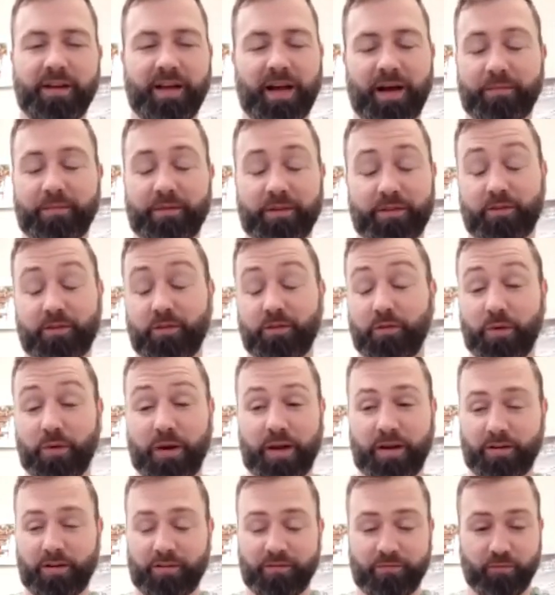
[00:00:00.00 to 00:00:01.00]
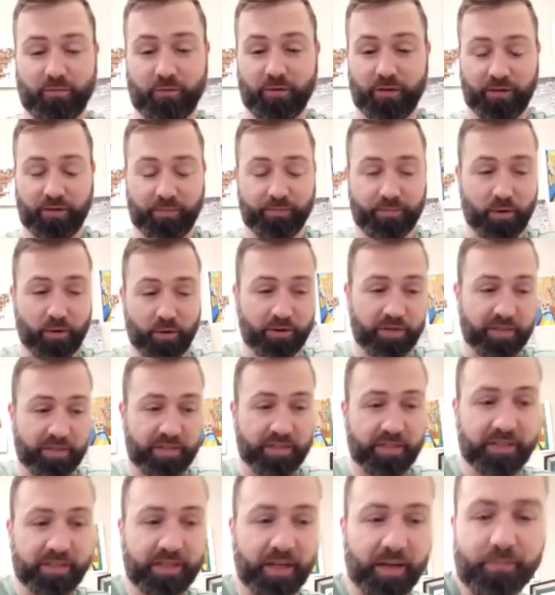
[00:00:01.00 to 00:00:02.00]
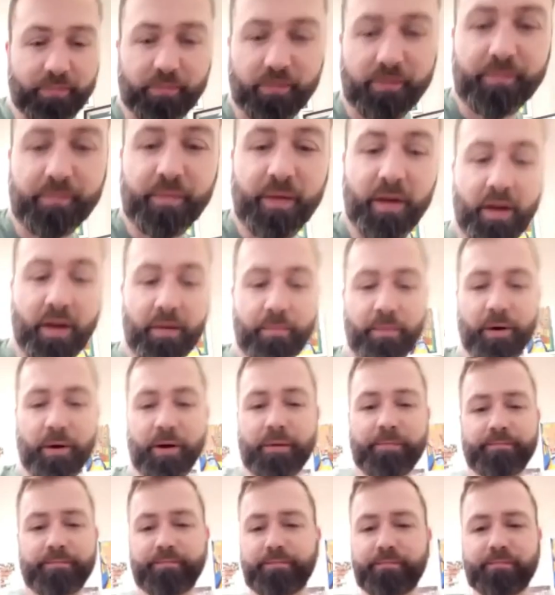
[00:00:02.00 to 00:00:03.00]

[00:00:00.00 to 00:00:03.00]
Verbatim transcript: i'm just shooting out a really bogus example but